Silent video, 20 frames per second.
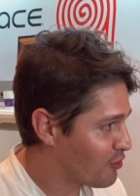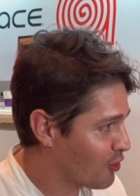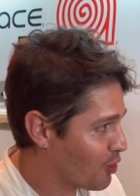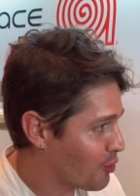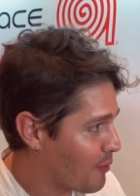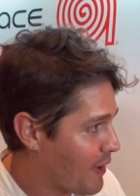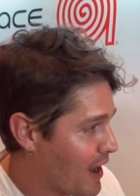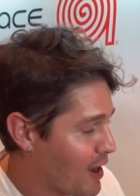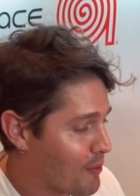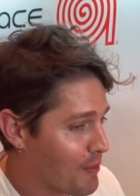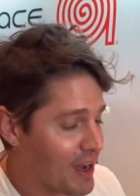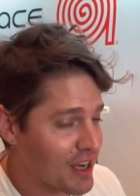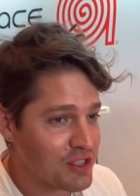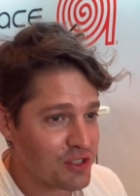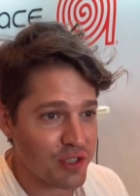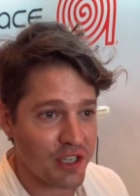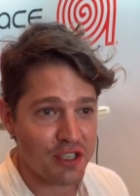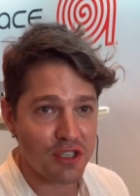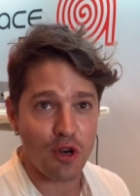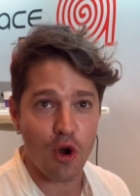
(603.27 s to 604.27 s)

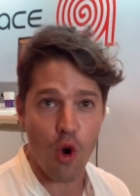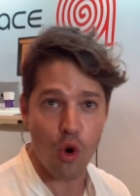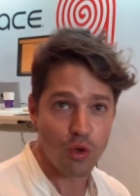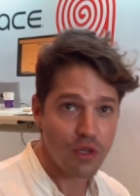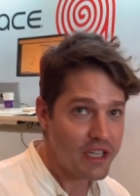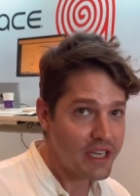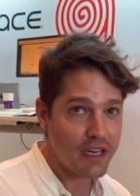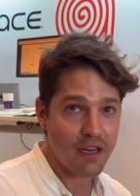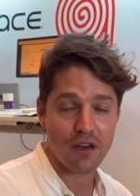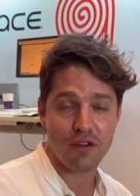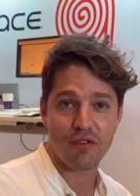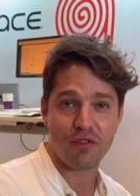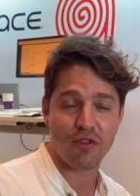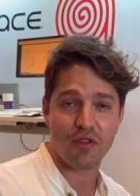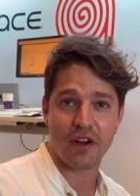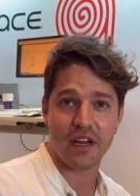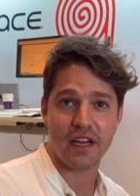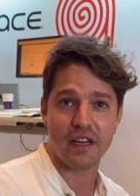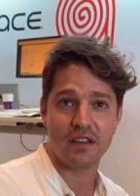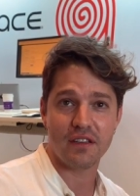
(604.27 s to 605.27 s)
photobiomodulation, only near
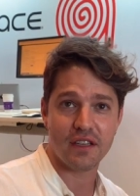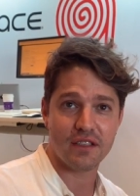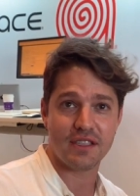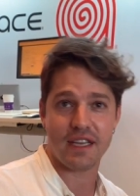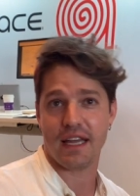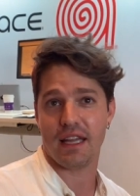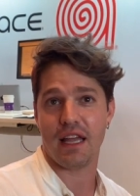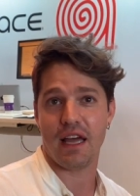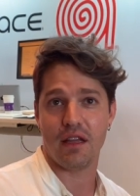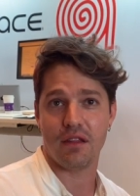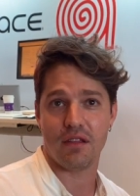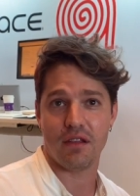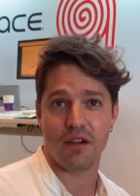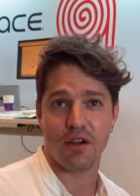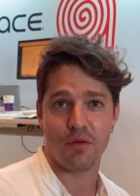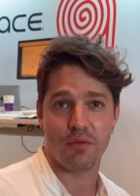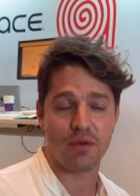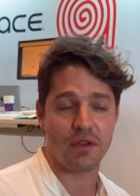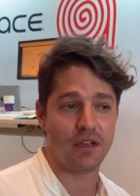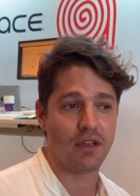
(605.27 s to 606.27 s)
infrared does that light
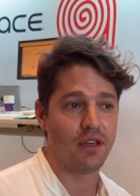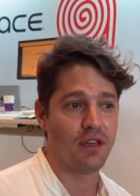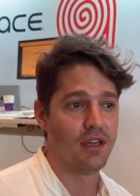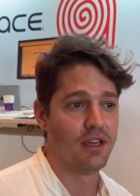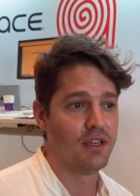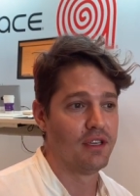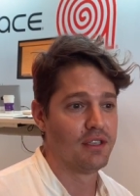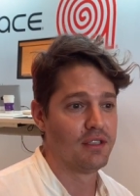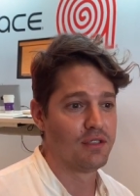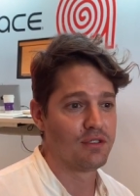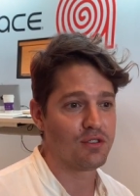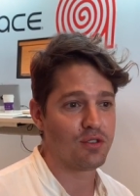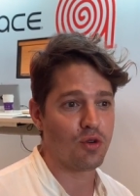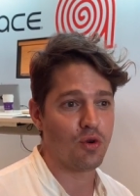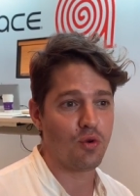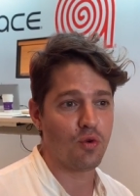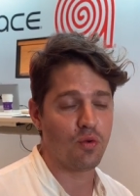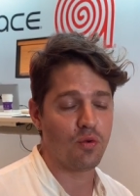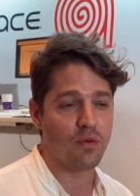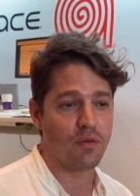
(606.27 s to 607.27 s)
therapy.
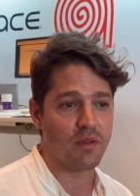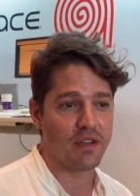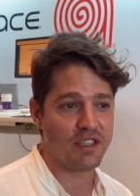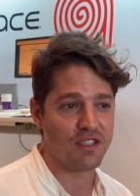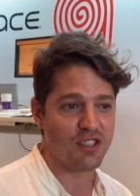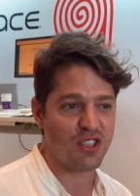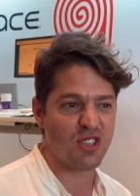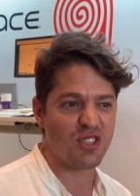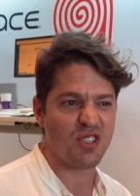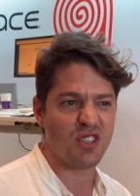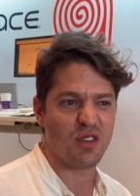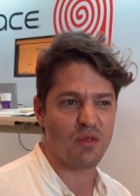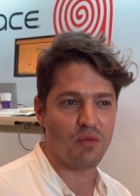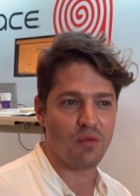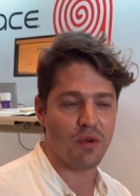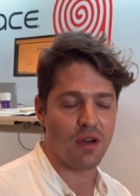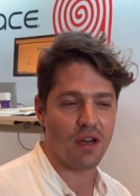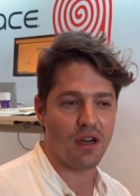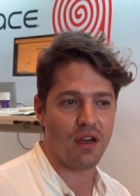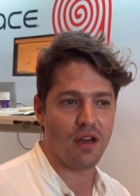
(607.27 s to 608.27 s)
So it's just
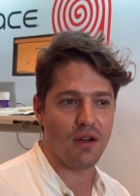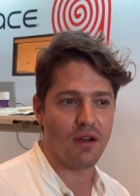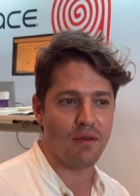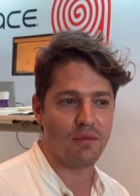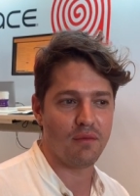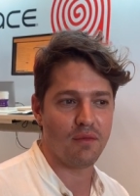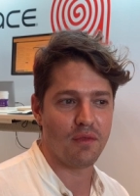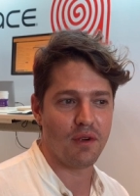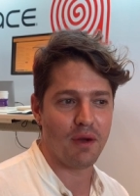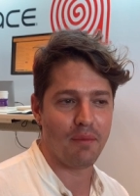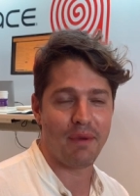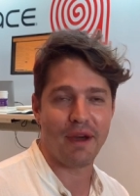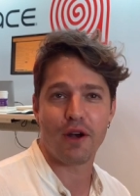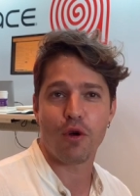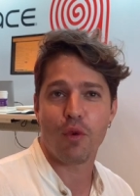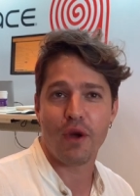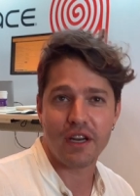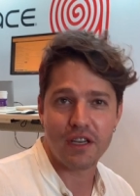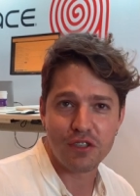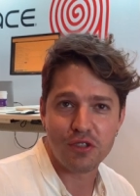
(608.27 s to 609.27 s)
a
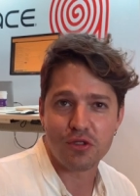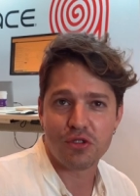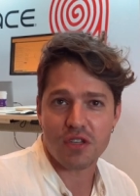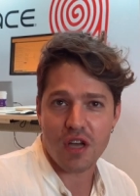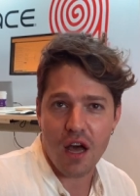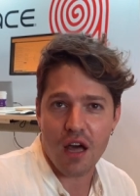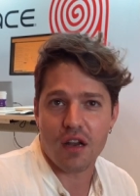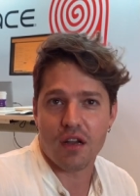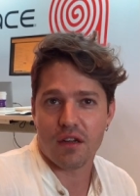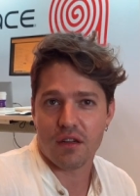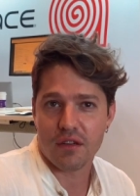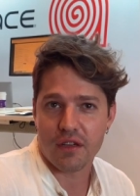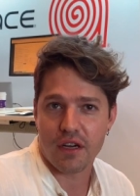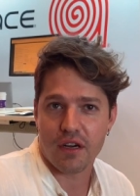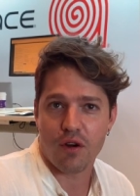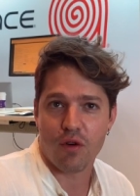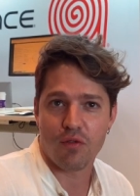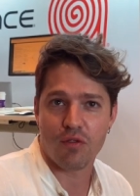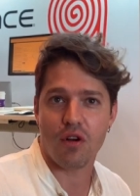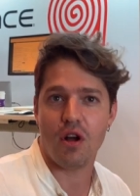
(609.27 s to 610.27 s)
better way to do sauna
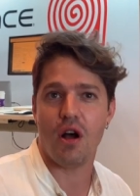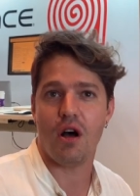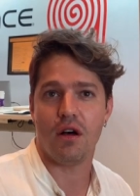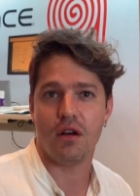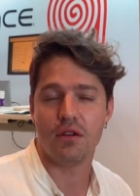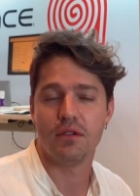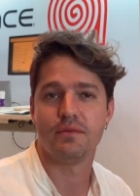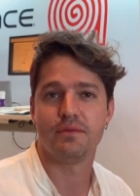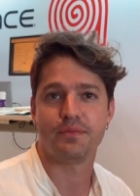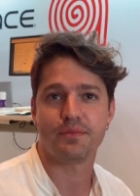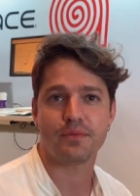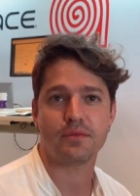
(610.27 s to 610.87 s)
here overall.